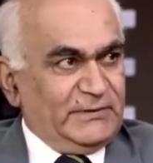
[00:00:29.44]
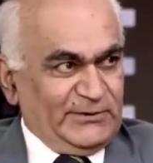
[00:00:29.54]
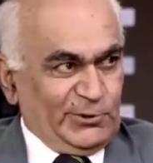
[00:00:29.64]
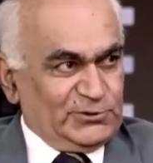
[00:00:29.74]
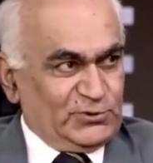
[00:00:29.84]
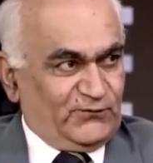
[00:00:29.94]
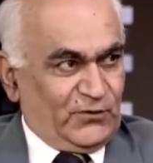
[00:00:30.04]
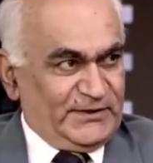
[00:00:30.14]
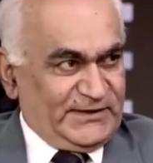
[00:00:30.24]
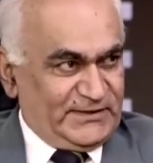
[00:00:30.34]
And also
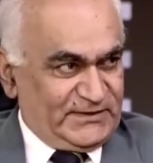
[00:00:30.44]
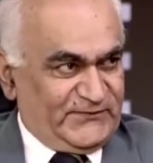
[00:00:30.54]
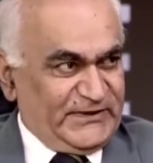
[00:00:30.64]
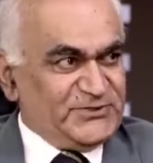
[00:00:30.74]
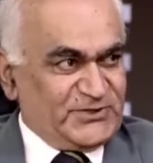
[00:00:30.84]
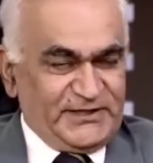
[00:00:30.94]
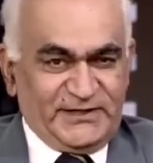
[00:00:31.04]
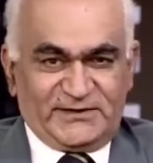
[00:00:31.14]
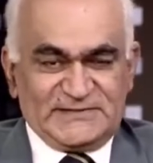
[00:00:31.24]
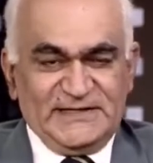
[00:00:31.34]
Voltaire, a French
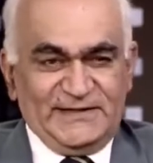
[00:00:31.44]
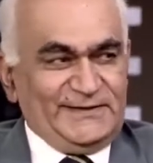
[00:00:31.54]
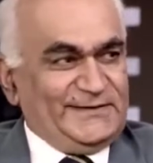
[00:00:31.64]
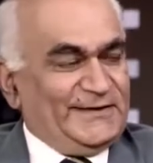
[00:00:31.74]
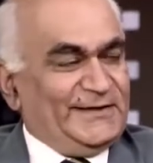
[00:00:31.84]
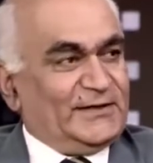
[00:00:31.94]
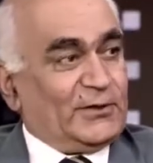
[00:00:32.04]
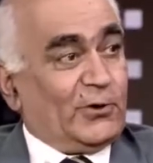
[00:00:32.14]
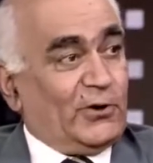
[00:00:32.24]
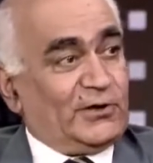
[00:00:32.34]
writer, said,
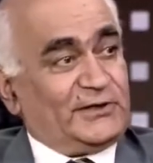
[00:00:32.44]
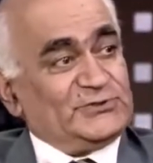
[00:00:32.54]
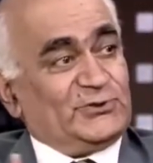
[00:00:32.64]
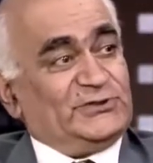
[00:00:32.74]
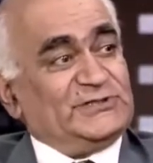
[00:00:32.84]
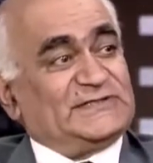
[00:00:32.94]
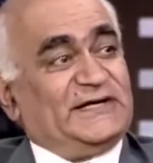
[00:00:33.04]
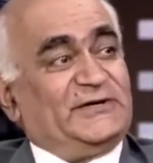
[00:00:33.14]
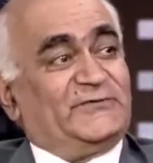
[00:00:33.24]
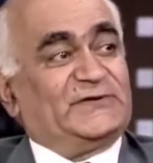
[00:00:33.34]
God is on the
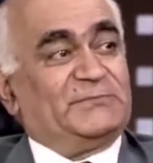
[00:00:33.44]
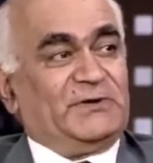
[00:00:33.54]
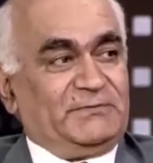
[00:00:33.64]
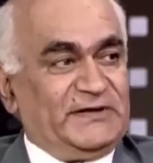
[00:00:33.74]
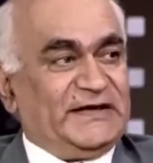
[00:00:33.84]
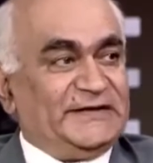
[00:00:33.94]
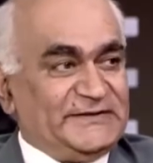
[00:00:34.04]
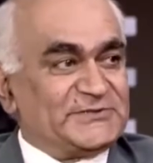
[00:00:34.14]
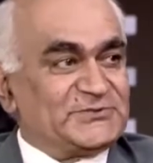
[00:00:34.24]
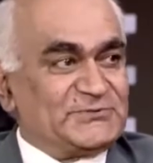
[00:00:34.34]
side of the big
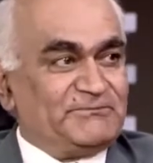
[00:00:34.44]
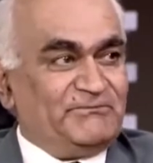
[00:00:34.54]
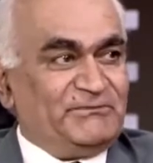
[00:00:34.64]
battalions.